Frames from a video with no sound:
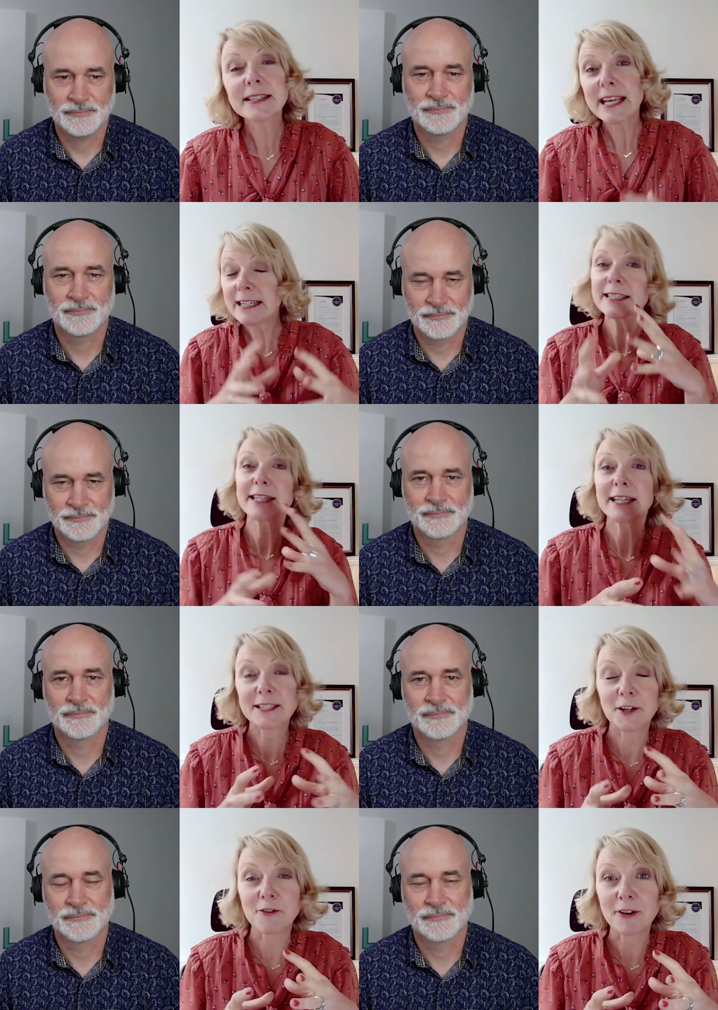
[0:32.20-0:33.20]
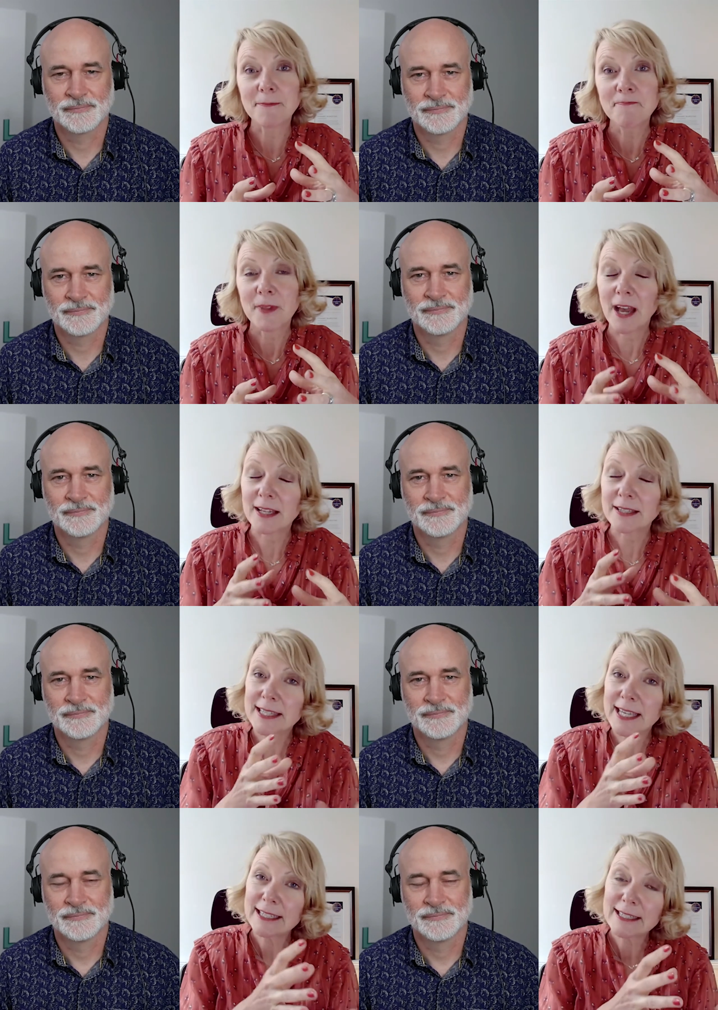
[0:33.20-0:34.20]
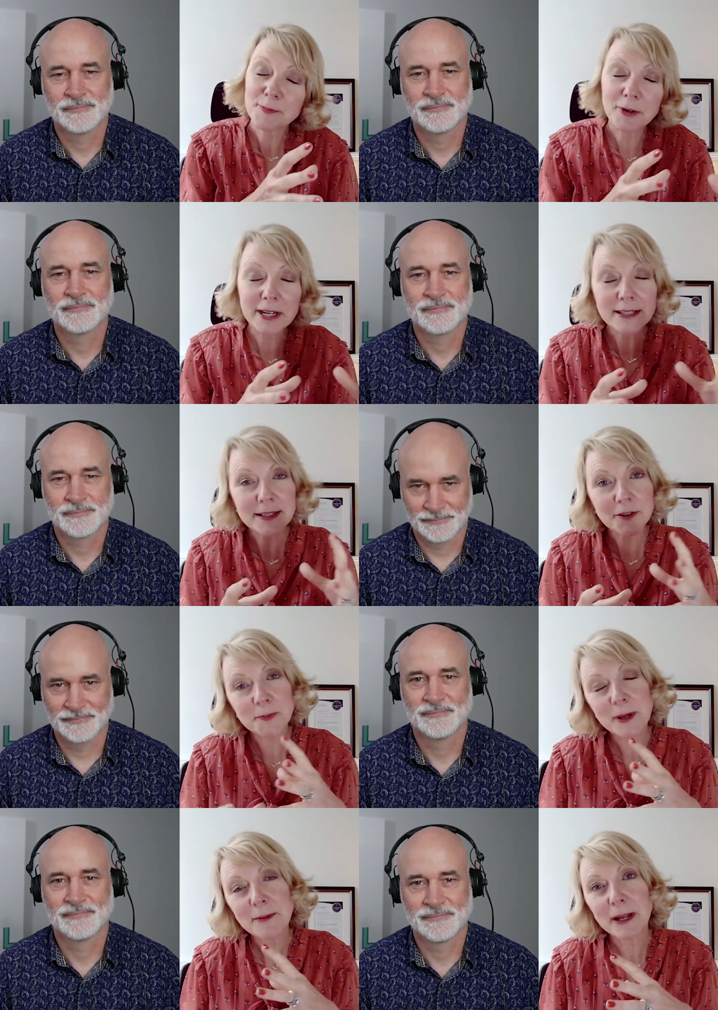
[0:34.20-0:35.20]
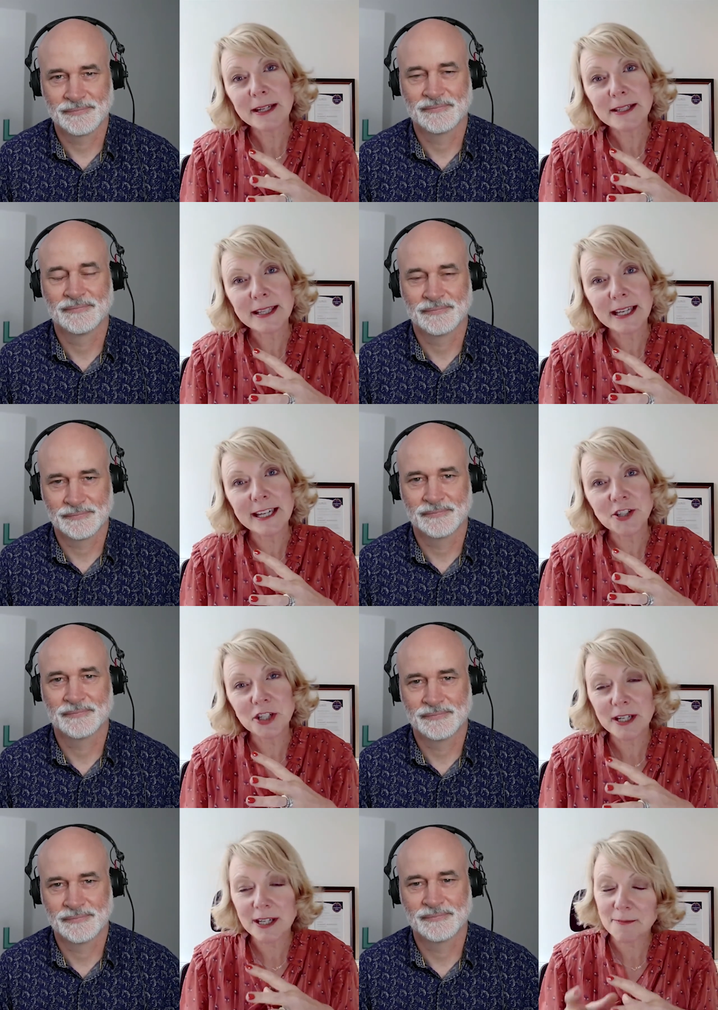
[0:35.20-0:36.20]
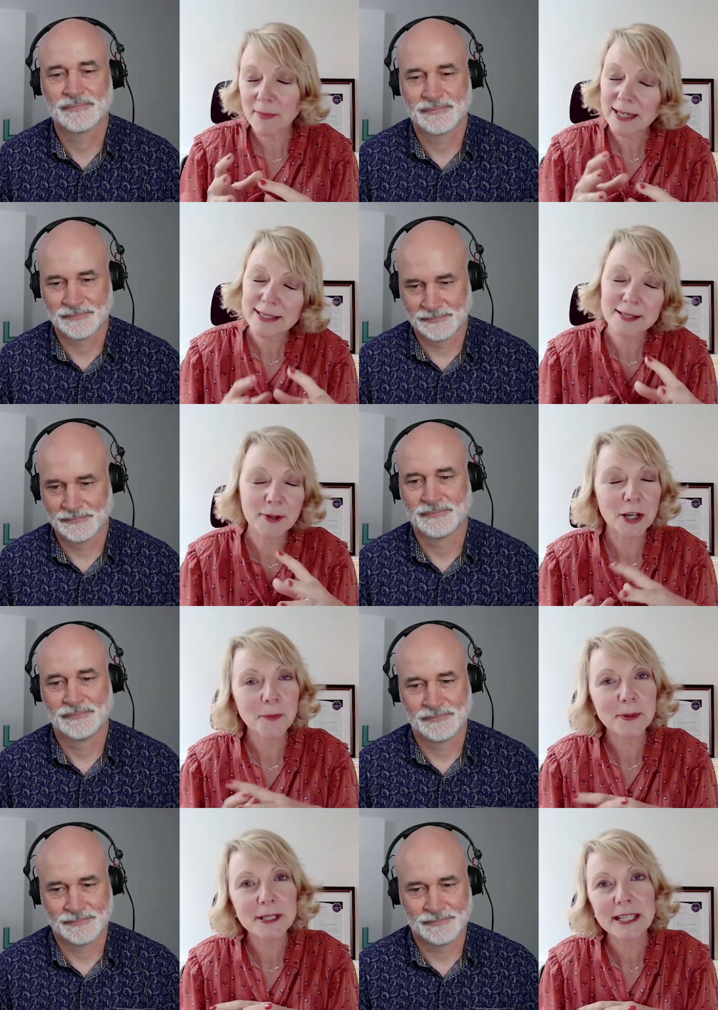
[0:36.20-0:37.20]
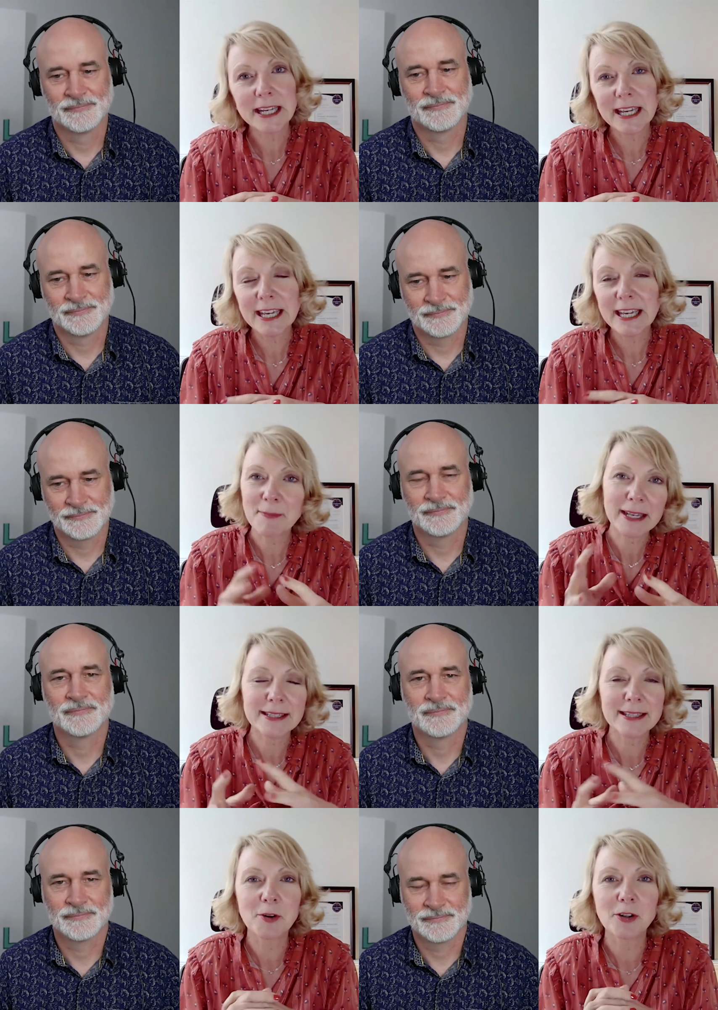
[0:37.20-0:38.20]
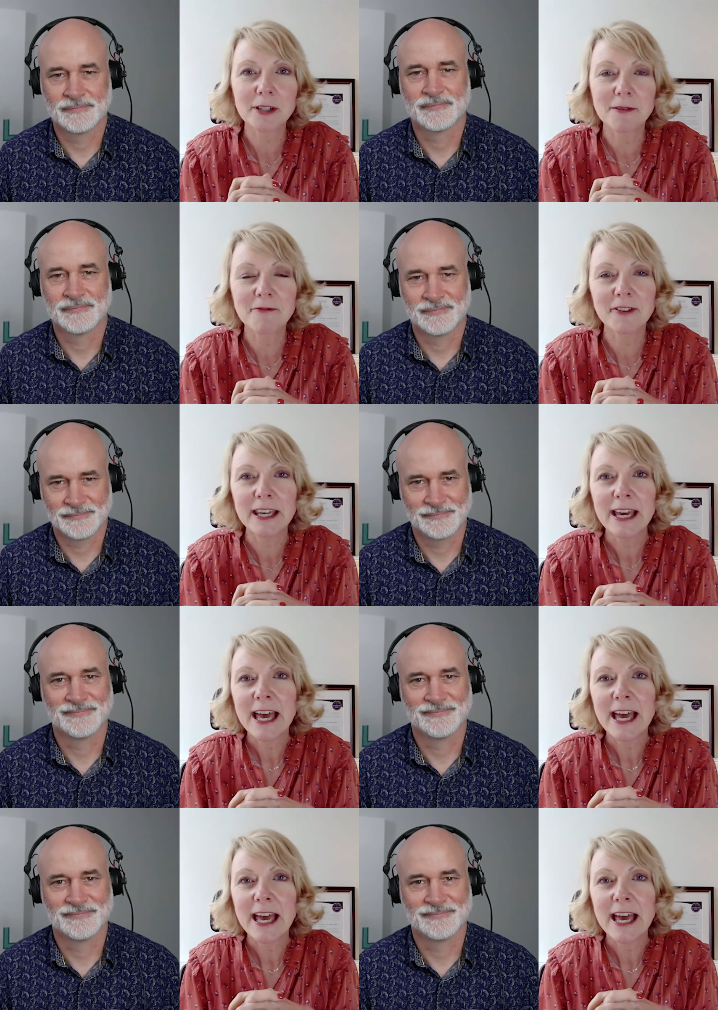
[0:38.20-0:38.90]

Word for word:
Speaker 1: sales takes over and sales brings those people into the kitchen, makes them a cup of tea, makes them all comfy.